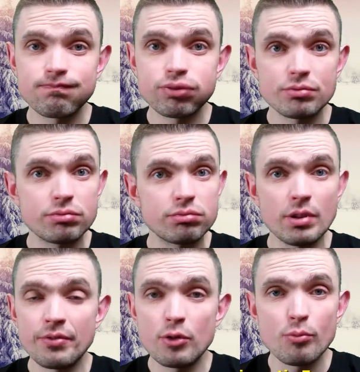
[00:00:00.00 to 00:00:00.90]

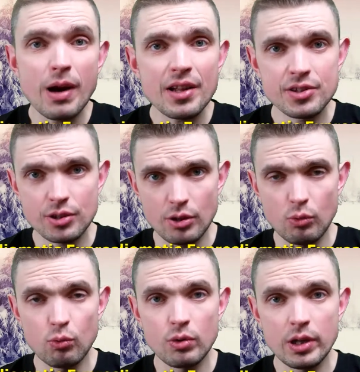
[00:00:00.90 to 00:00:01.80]
a few months
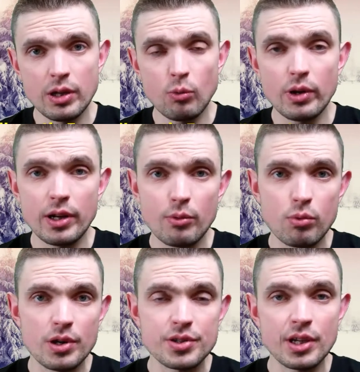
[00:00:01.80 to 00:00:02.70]
ago when I
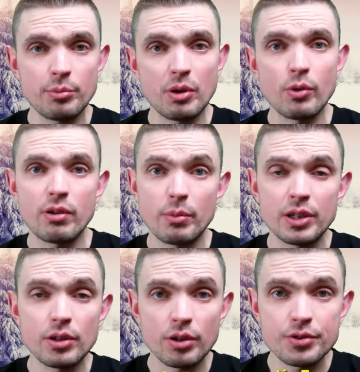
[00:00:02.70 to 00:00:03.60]
was helping one of my
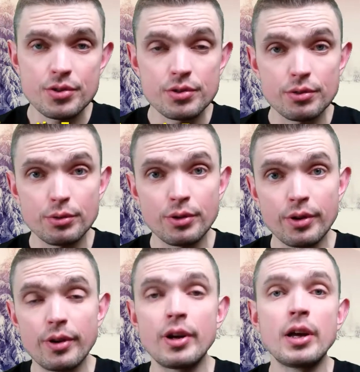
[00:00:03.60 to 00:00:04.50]
daughters do
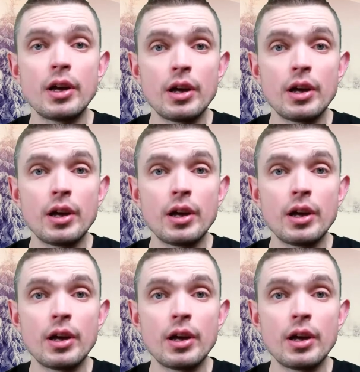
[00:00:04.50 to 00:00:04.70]
her